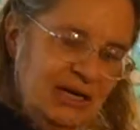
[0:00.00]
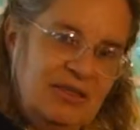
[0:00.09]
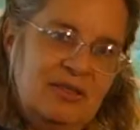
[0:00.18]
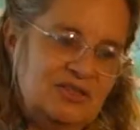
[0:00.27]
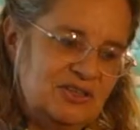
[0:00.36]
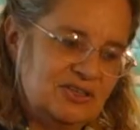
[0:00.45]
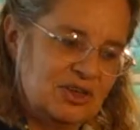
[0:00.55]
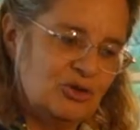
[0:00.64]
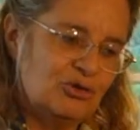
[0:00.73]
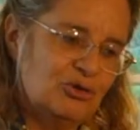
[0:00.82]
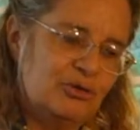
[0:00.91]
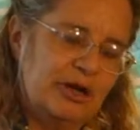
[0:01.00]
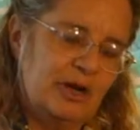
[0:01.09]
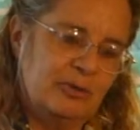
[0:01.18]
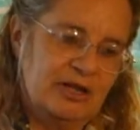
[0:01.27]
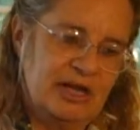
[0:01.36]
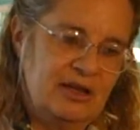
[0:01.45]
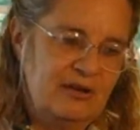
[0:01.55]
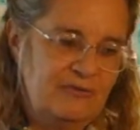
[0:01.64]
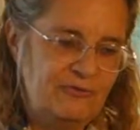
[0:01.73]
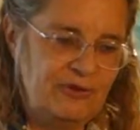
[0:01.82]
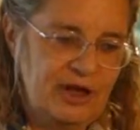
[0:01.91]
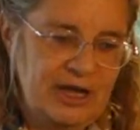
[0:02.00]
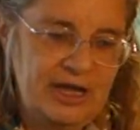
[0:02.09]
This is incredibly fine